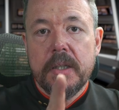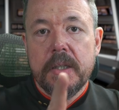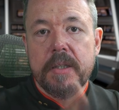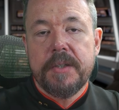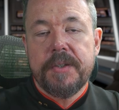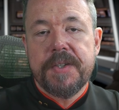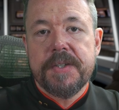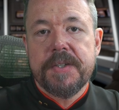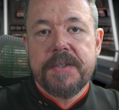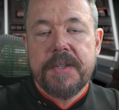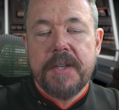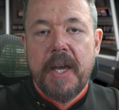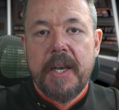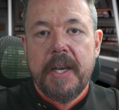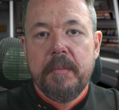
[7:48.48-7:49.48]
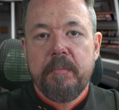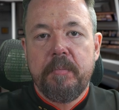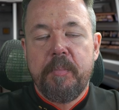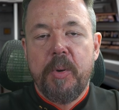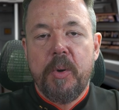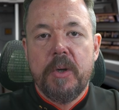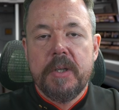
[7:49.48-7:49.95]
This is an
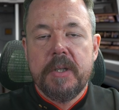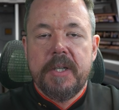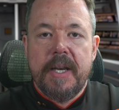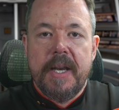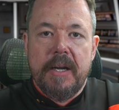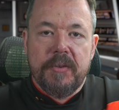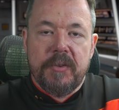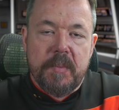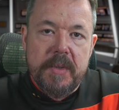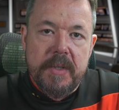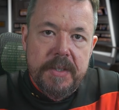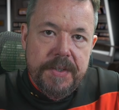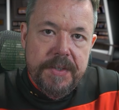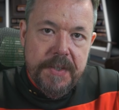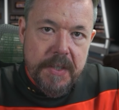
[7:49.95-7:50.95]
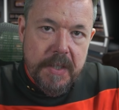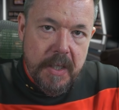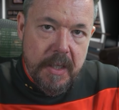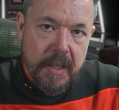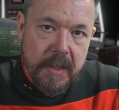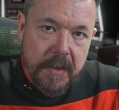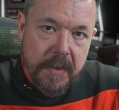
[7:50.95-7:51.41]
important announcement.
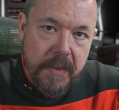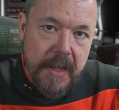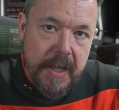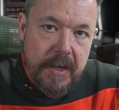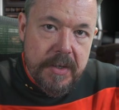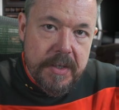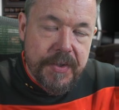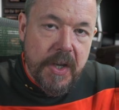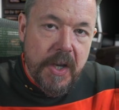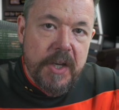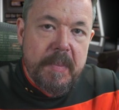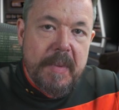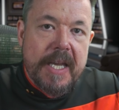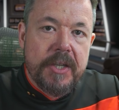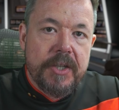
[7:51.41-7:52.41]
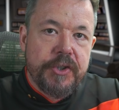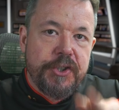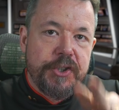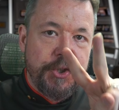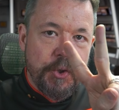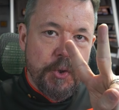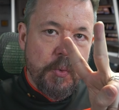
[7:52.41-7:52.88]
There is going to be a
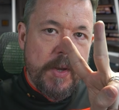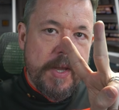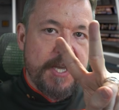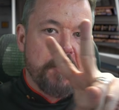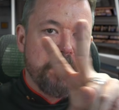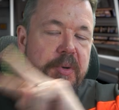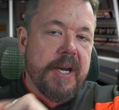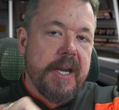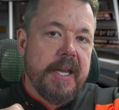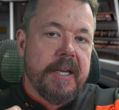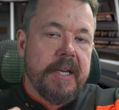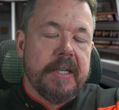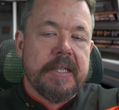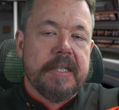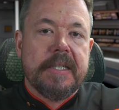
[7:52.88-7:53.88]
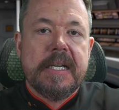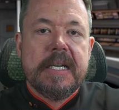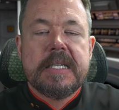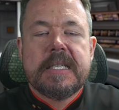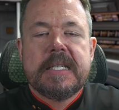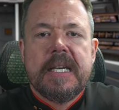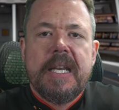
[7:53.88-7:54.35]
2-week break.
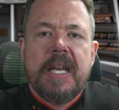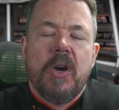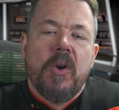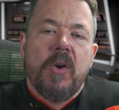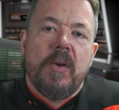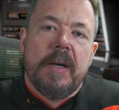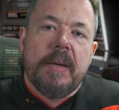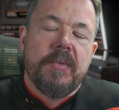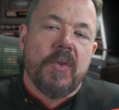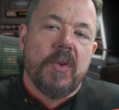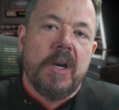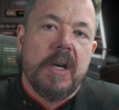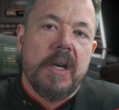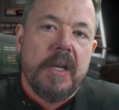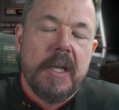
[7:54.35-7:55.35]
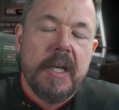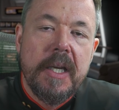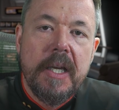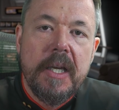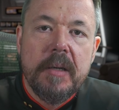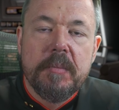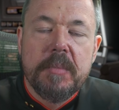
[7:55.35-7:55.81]
Yes, I know, I'm sorry.
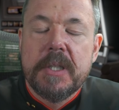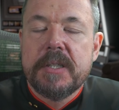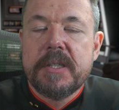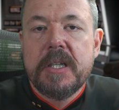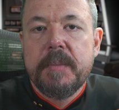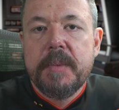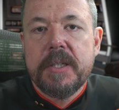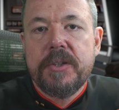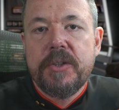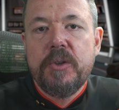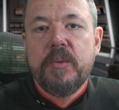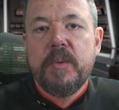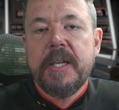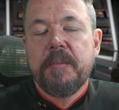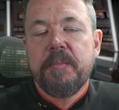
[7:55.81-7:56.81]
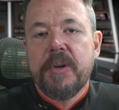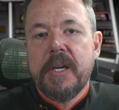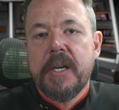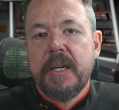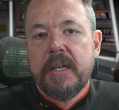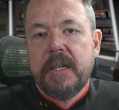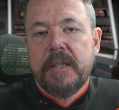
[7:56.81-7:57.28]
But there's going to be a 2-week
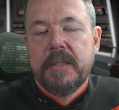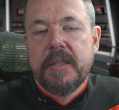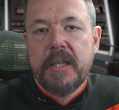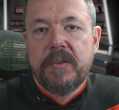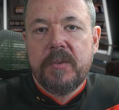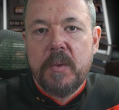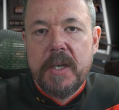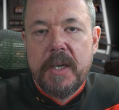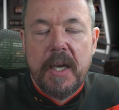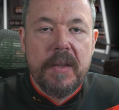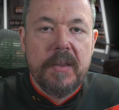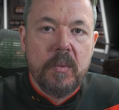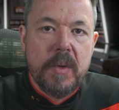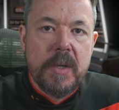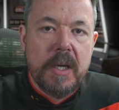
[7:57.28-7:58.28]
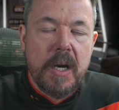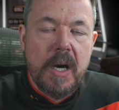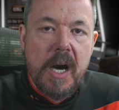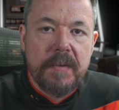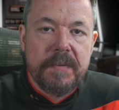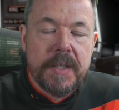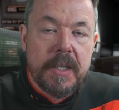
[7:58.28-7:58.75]
break next week and the week
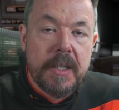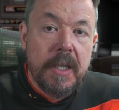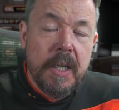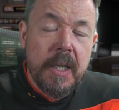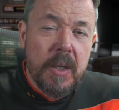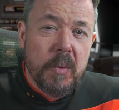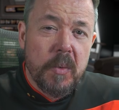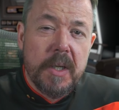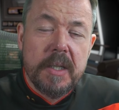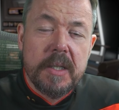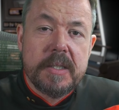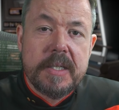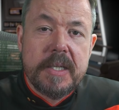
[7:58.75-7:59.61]
after, whilst